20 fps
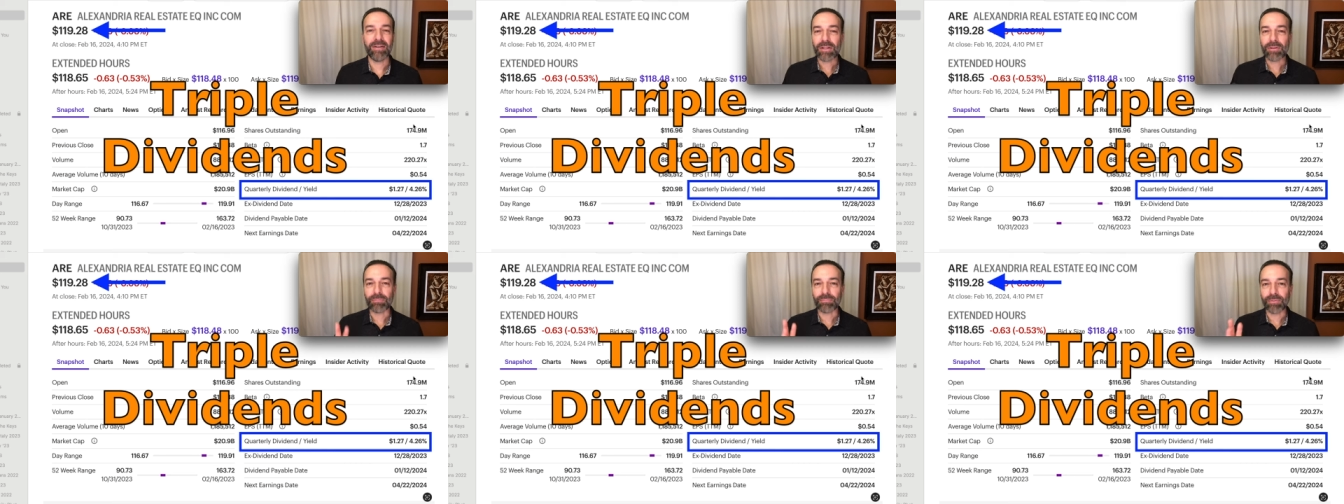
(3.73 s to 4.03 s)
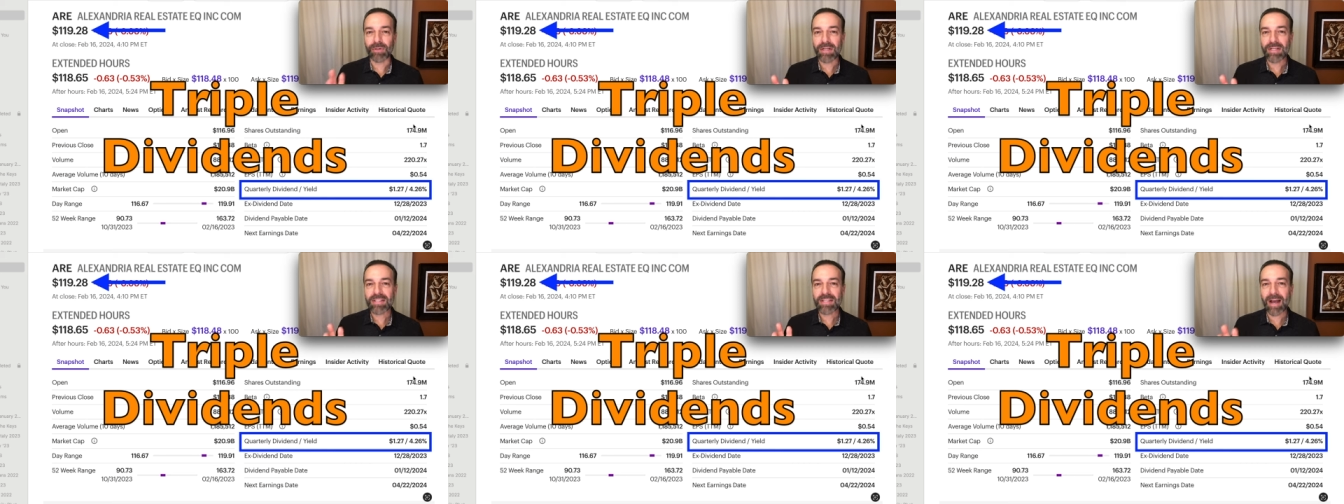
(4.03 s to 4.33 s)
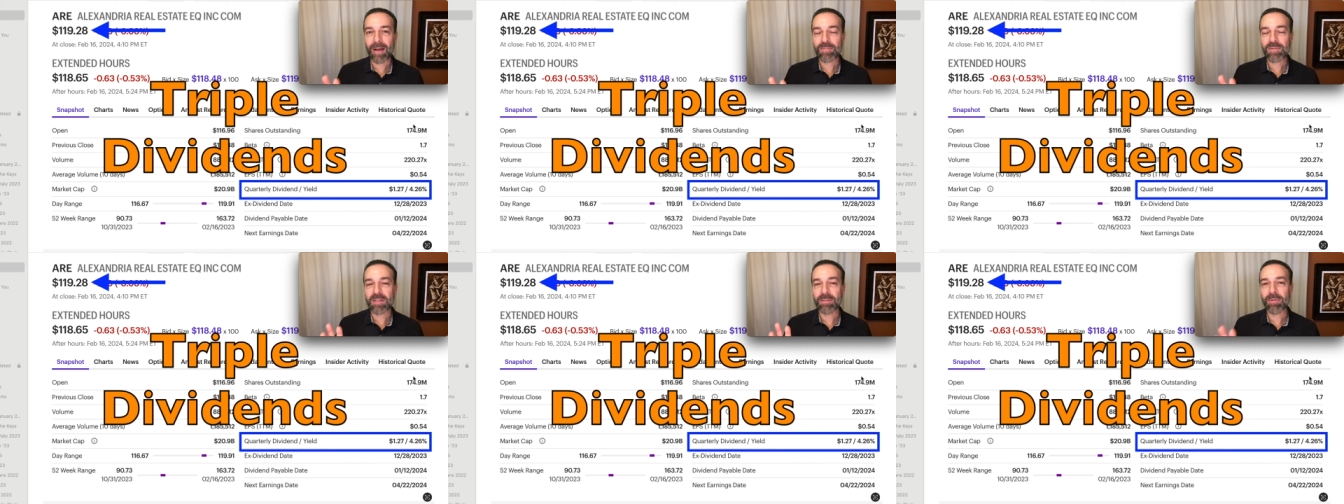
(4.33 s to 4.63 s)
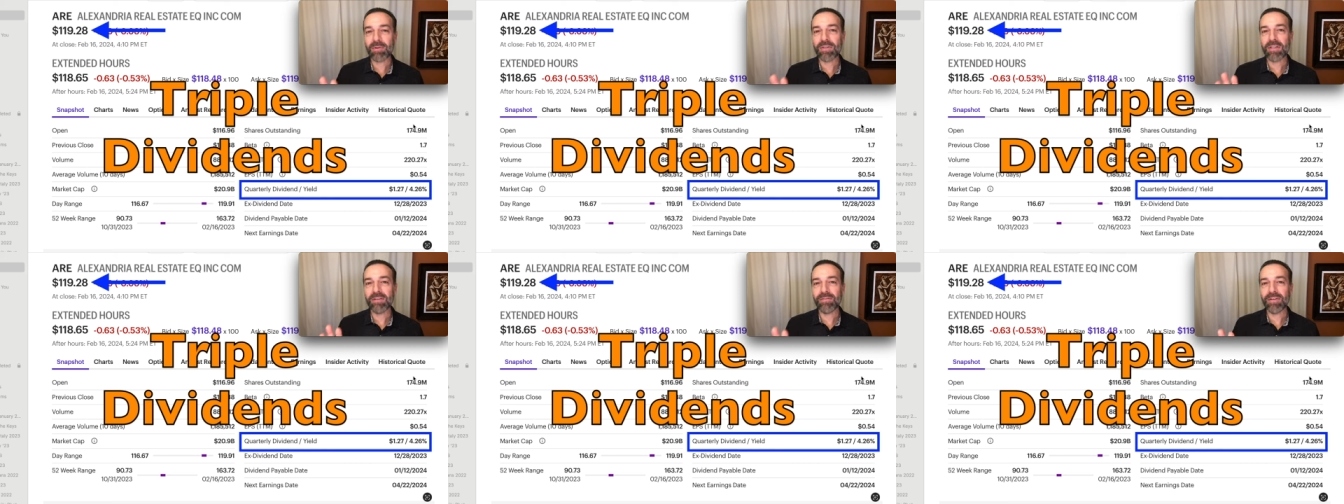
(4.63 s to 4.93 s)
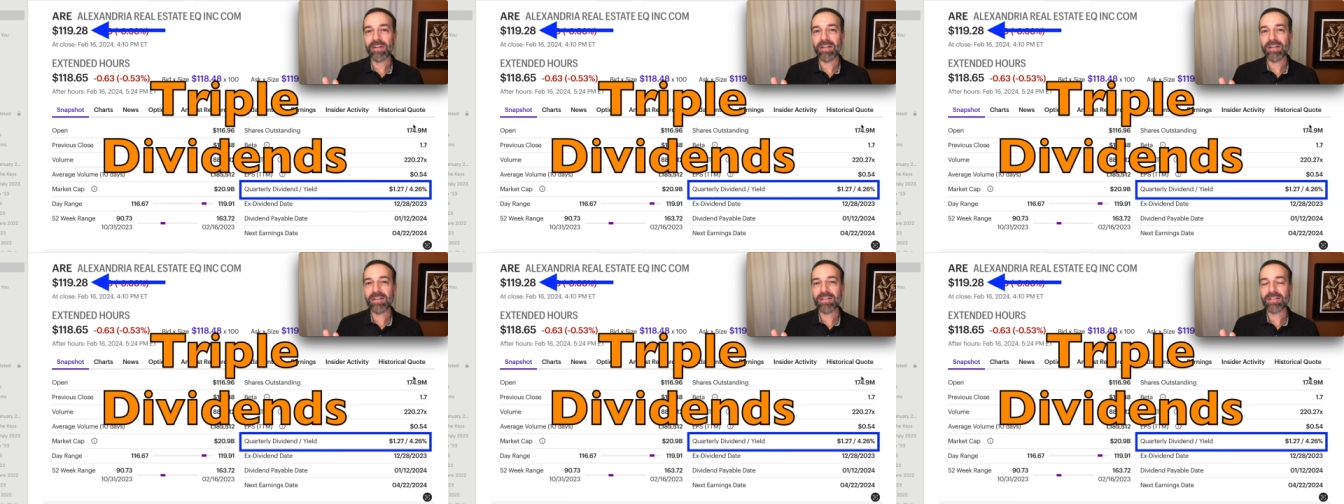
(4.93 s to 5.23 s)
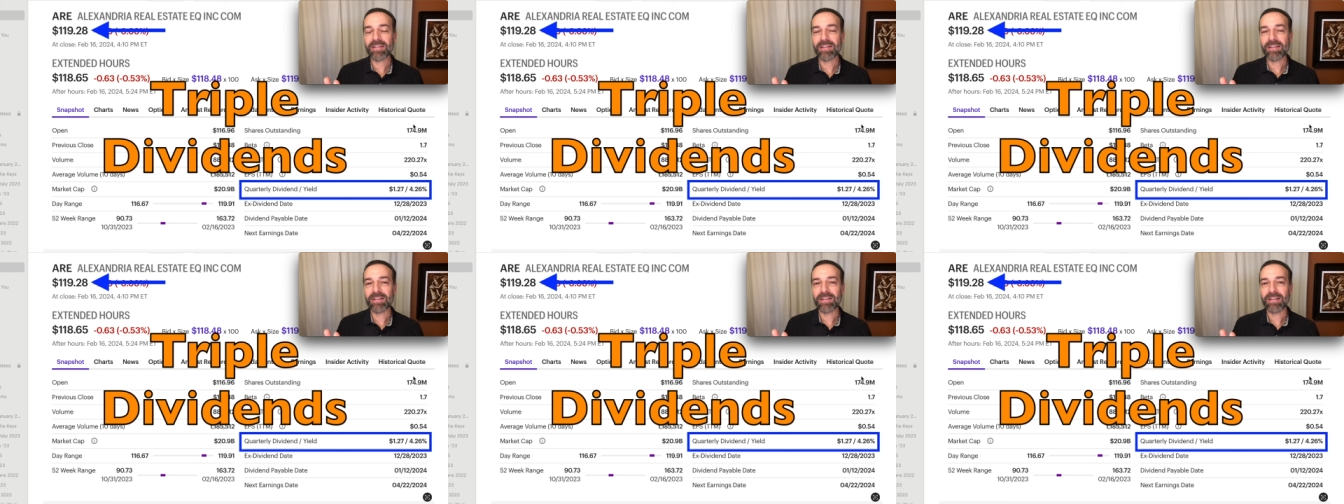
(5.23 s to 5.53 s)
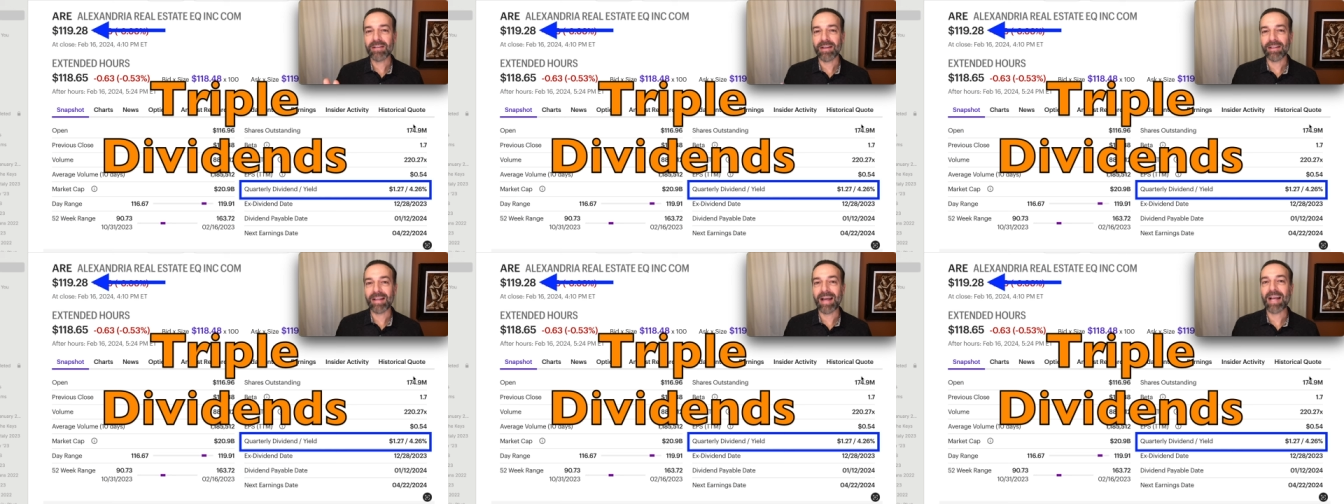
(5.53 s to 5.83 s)
3 times the number of dividends?
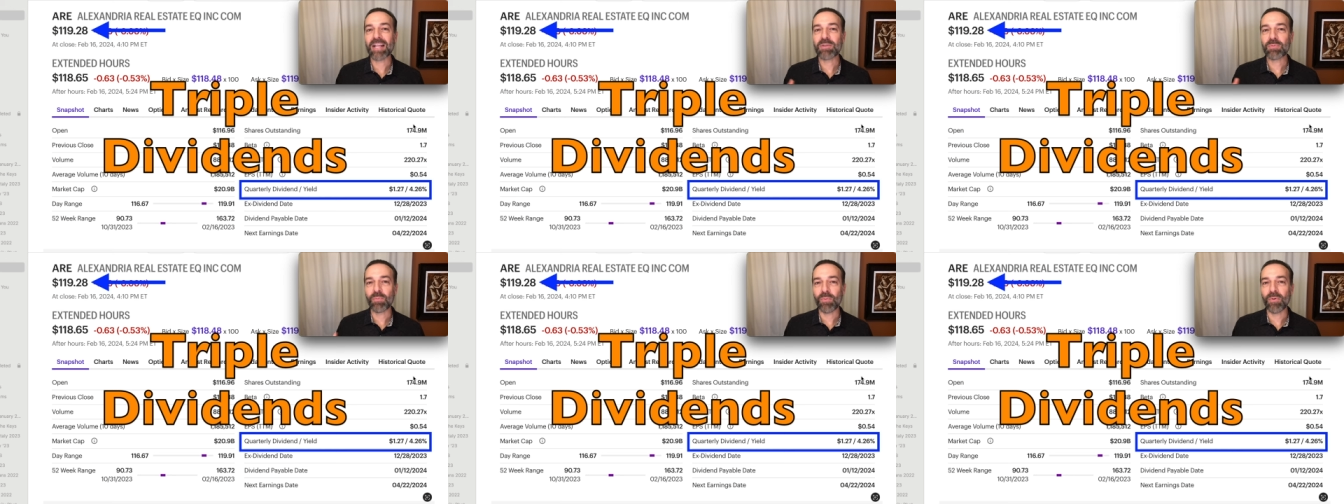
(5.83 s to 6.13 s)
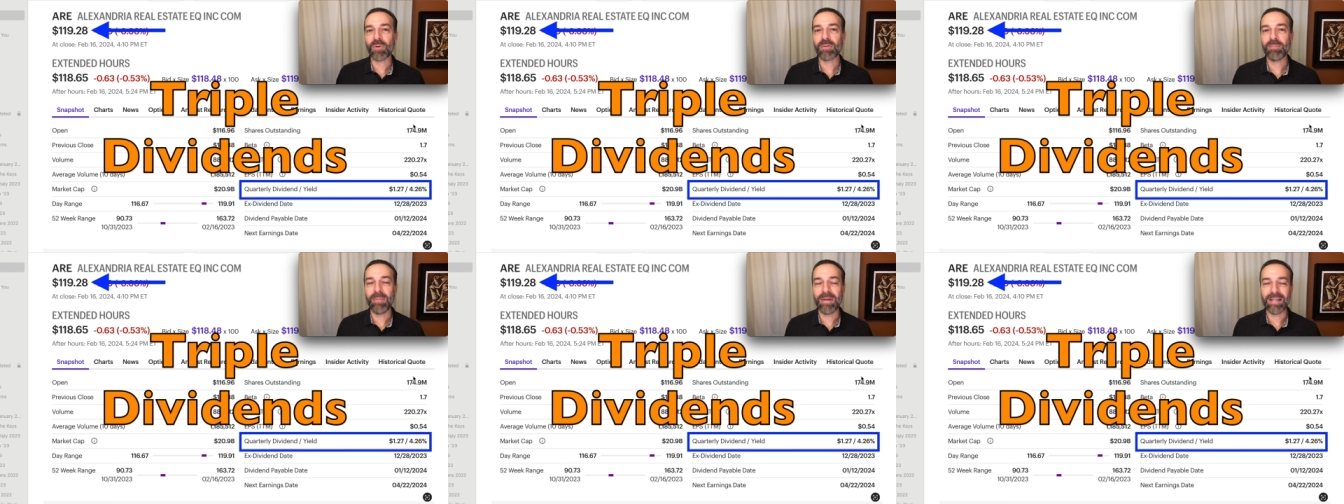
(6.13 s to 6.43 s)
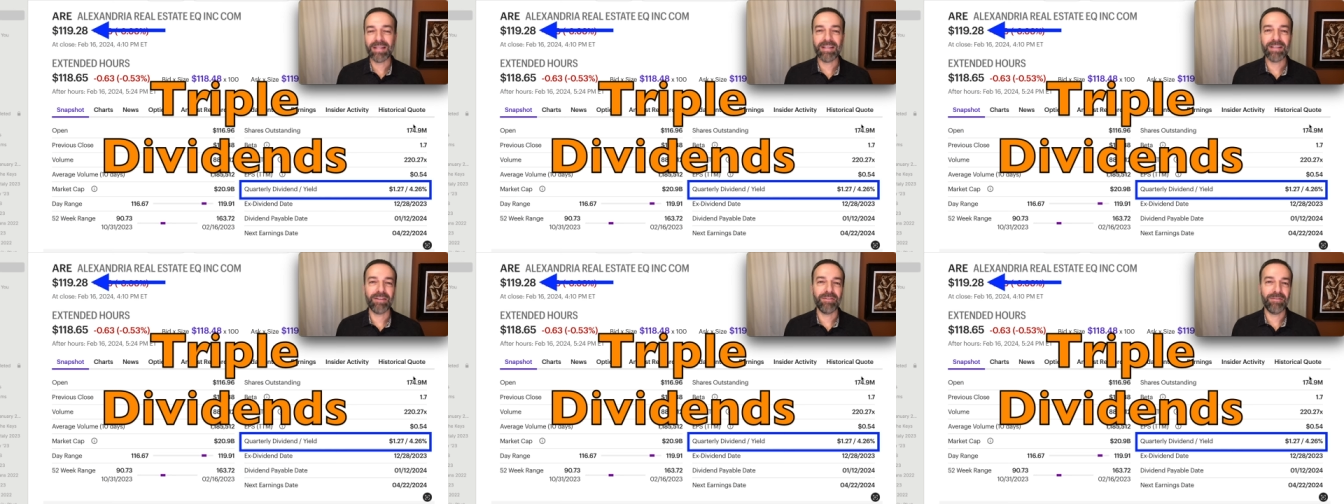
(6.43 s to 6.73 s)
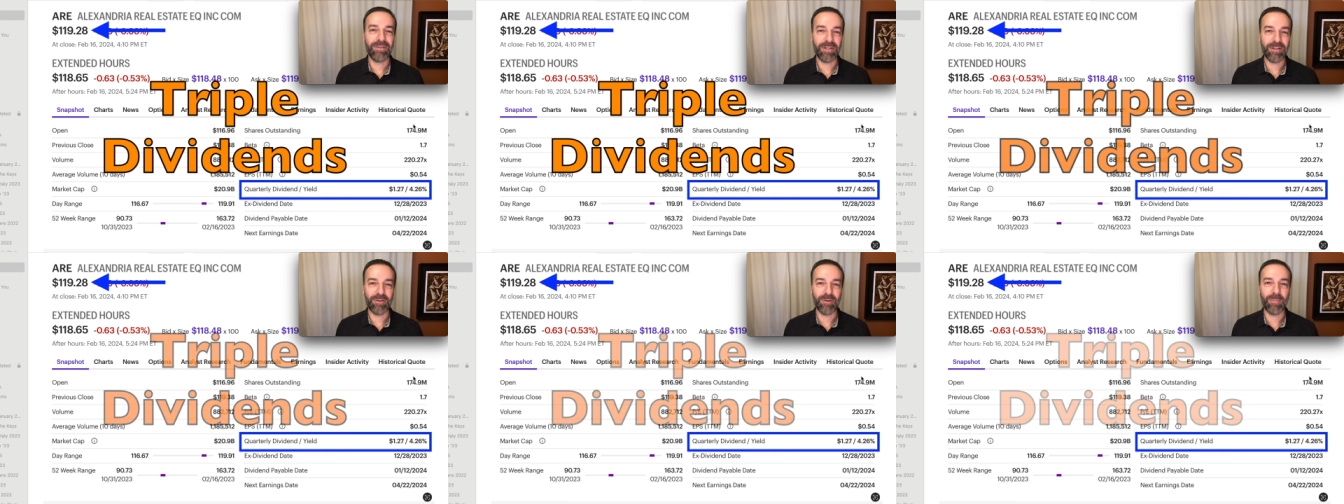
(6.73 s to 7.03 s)
Now that's worth making a video